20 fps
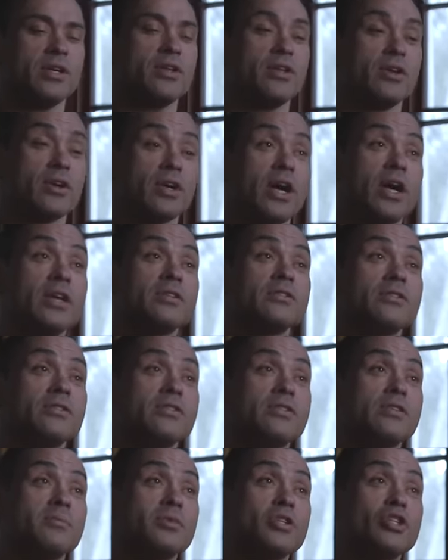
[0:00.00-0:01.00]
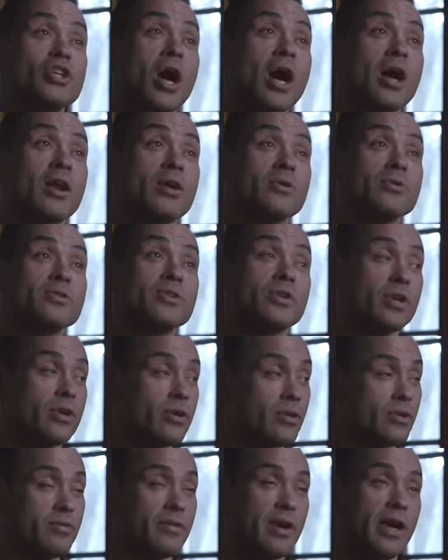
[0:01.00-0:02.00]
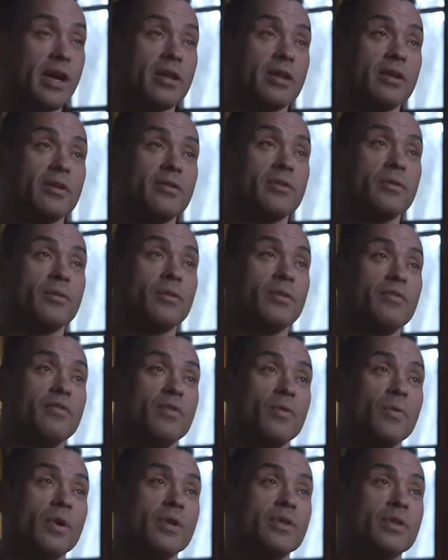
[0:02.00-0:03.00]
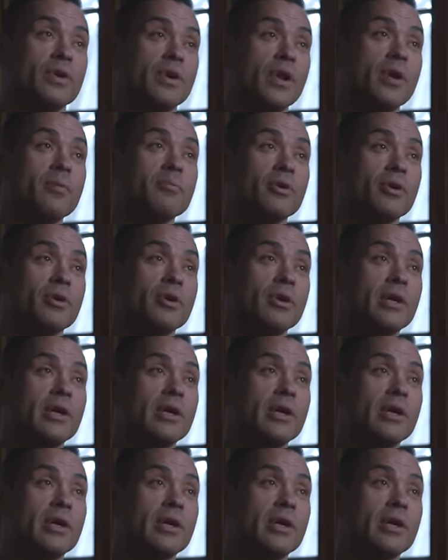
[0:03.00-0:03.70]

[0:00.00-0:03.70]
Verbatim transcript: Their cousins, the Machados, are here in the valley you, if you want their number.